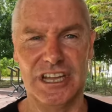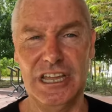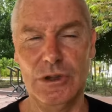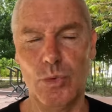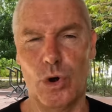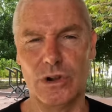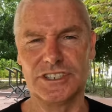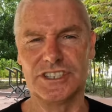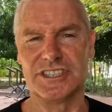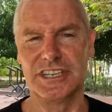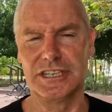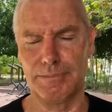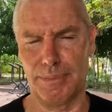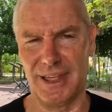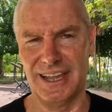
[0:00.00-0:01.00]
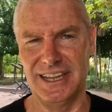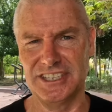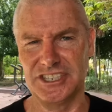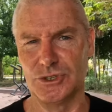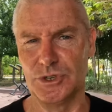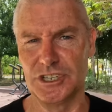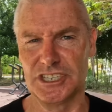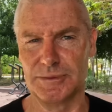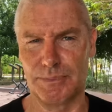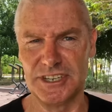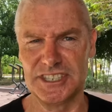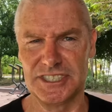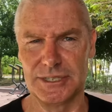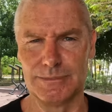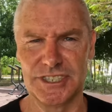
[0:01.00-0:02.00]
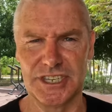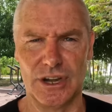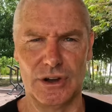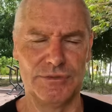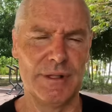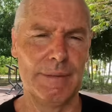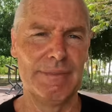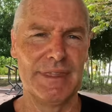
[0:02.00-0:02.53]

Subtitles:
He wants these players to express themselves.